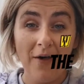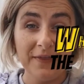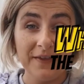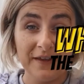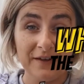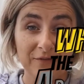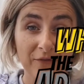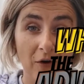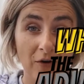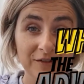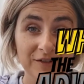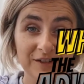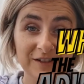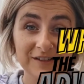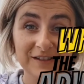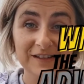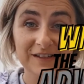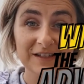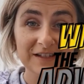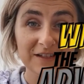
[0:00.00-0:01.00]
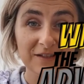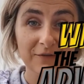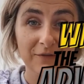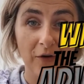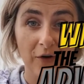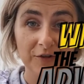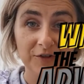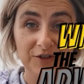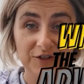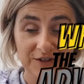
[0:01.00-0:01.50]
what are the advantages and
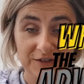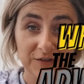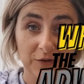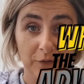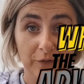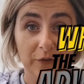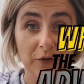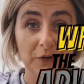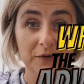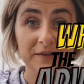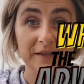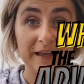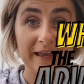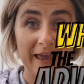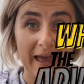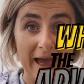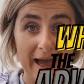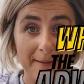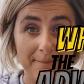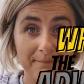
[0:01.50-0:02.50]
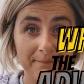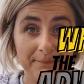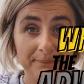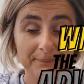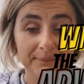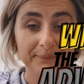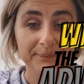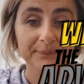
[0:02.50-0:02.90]
disadvantages of using CAM?